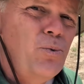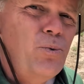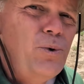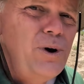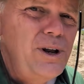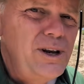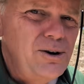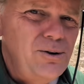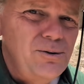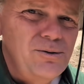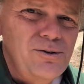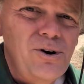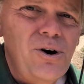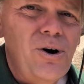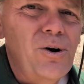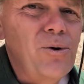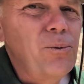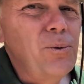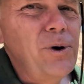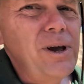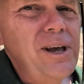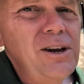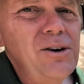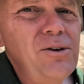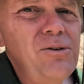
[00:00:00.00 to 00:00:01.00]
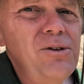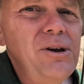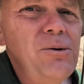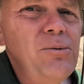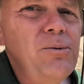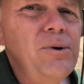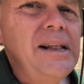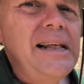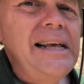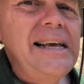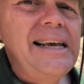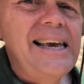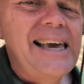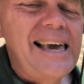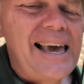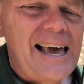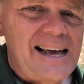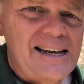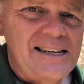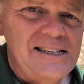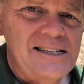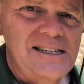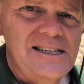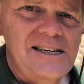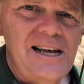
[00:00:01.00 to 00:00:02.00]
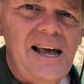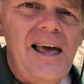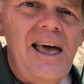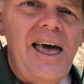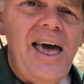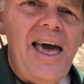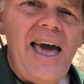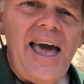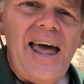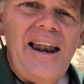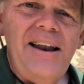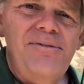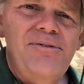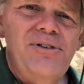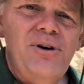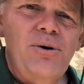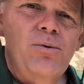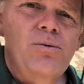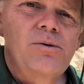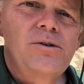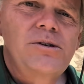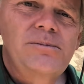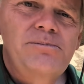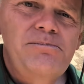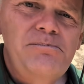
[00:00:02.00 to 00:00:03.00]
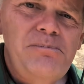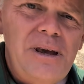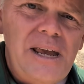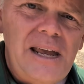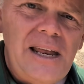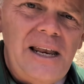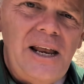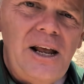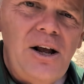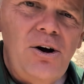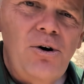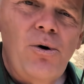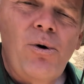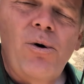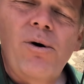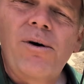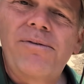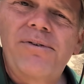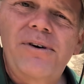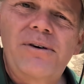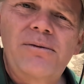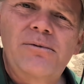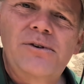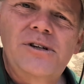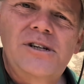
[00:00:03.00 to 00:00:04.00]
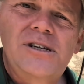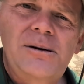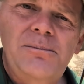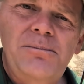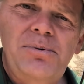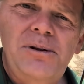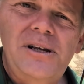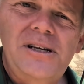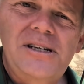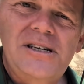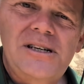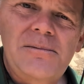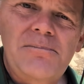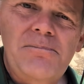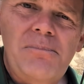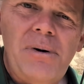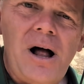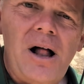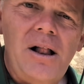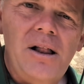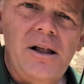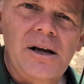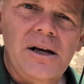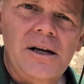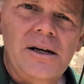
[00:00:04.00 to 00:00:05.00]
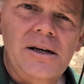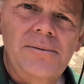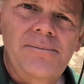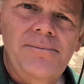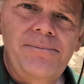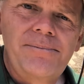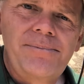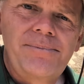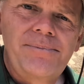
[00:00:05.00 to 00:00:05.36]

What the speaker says: We don't know. We can only really guess at if there was meaning or if it was simply symbolic.